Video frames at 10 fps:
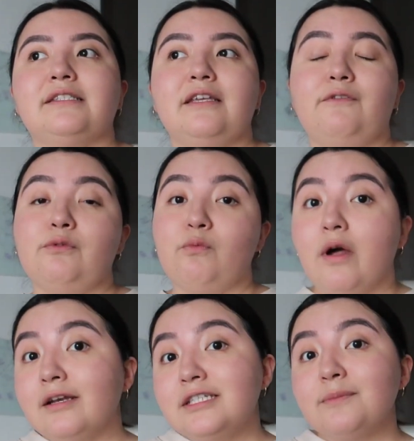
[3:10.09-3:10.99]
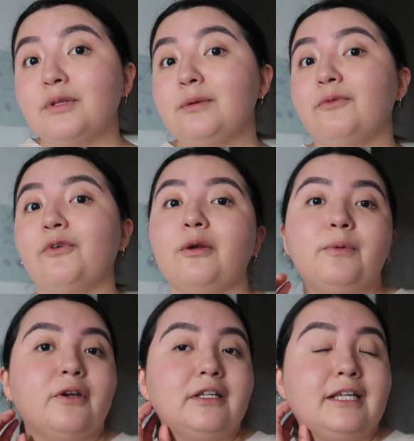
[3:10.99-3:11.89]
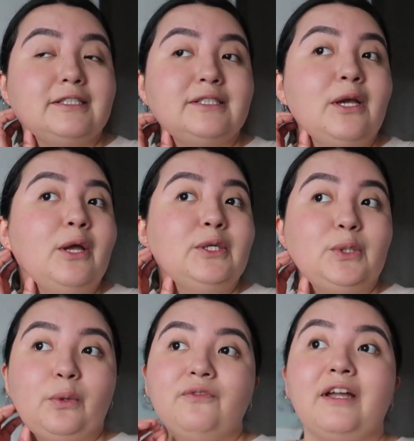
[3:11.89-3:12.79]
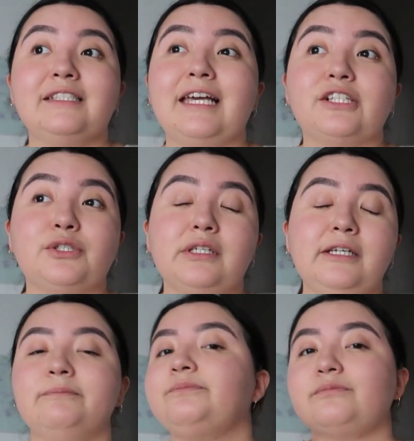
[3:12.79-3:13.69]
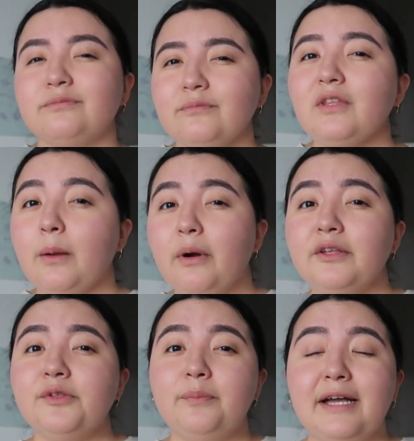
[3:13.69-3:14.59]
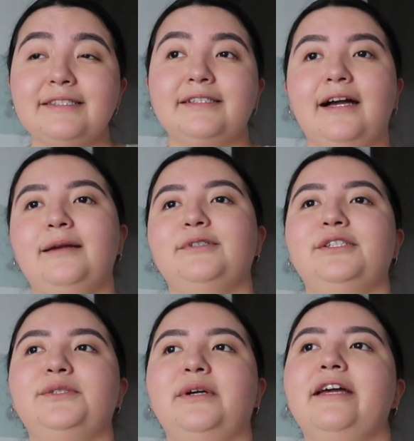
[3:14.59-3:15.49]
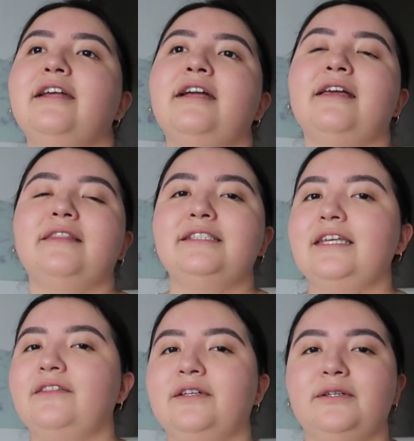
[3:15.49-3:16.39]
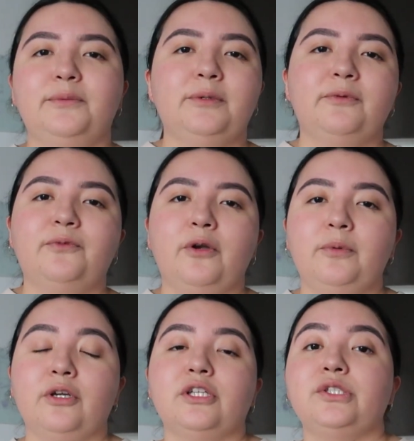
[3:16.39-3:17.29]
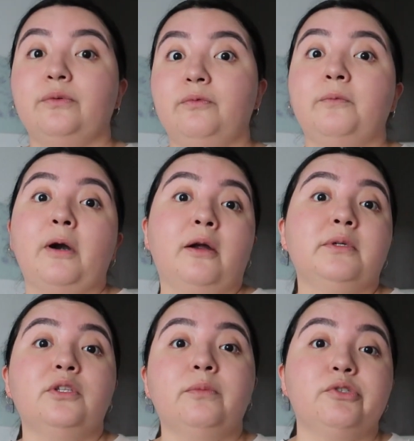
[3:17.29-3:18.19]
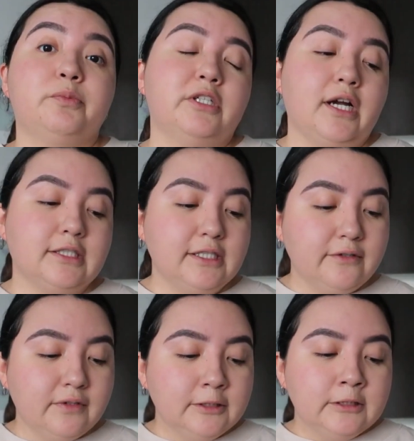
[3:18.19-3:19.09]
If you want a deep clean before your period, that's totally fine. It's actually probably the best time to do it the week before your period, because you're probably the most productive.